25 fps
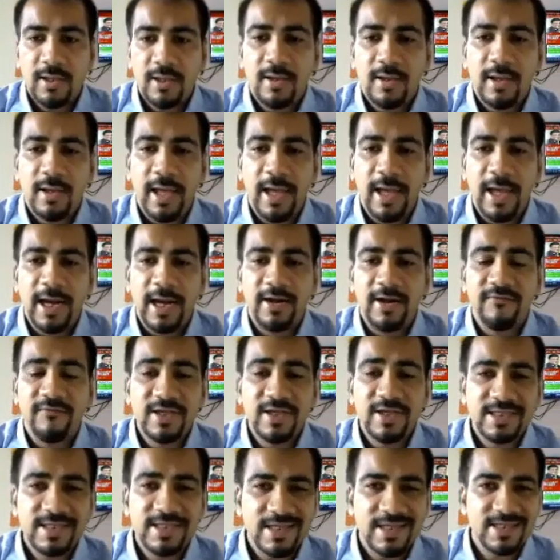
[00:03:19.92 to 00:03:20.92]
and we
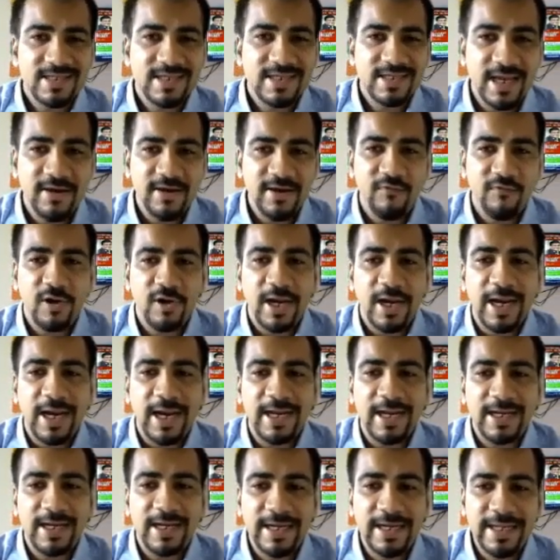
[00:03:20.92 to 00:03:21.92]
sustain for
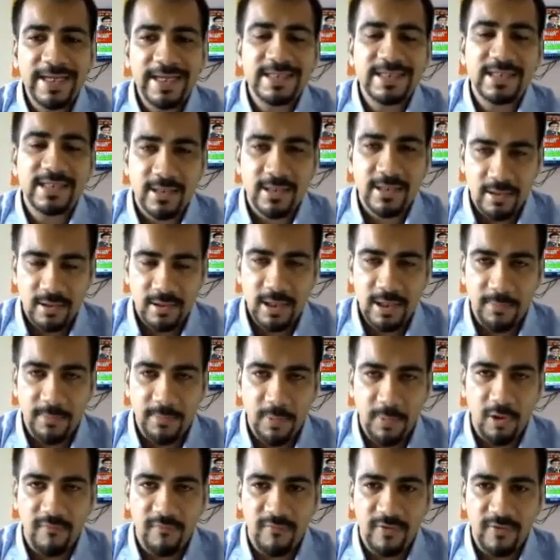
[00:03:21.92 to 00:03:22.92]
at least
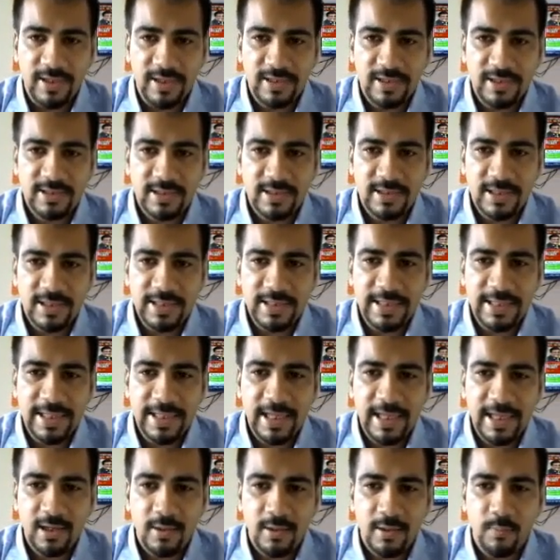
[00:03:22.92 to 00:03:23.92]
couple of days,
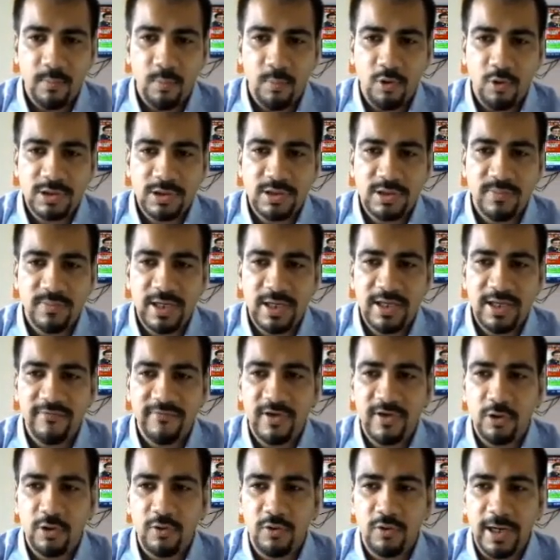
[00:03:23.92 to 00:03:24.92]
then possibly
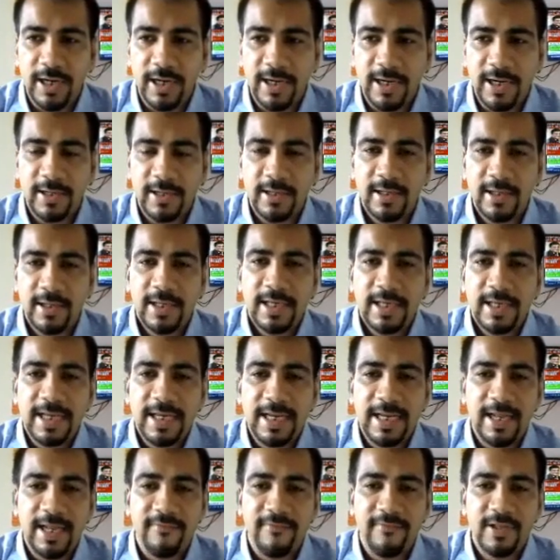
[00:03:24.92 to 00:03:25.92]
we could hit
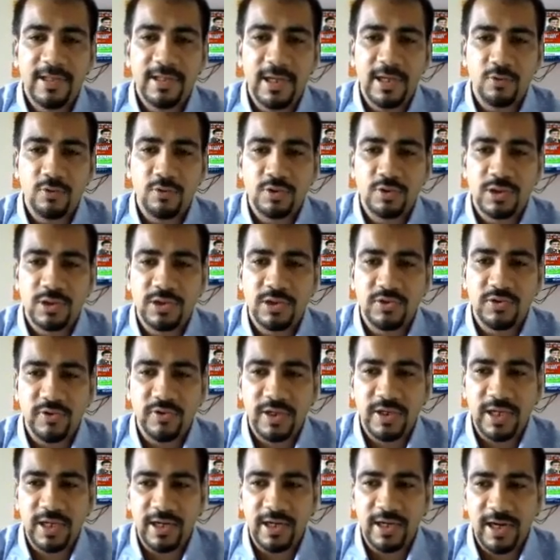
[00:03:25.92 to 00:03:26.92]

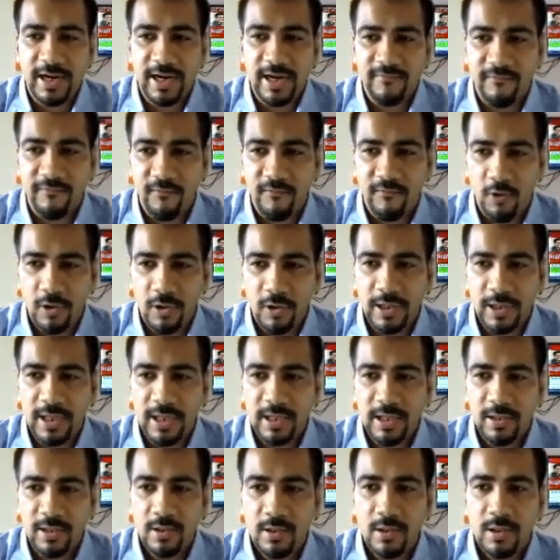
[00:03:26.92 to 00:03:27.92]

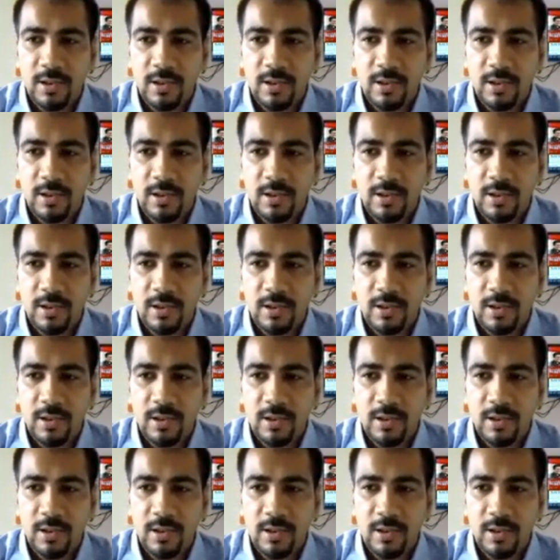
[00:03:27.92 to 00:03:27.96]
11,340.